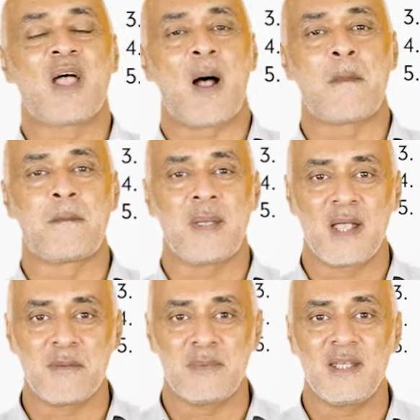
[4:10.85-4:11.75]
A
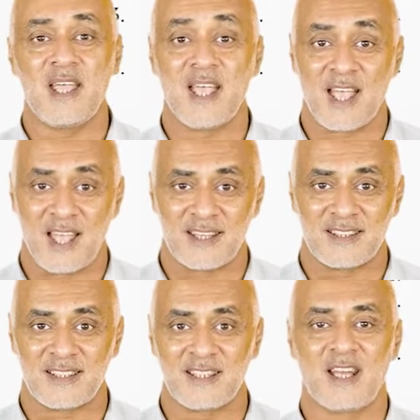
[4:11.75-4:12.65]
baby
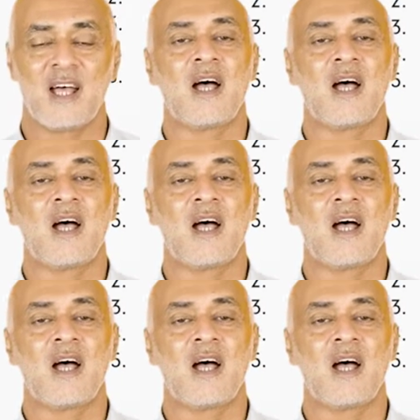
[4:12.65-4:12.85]
hen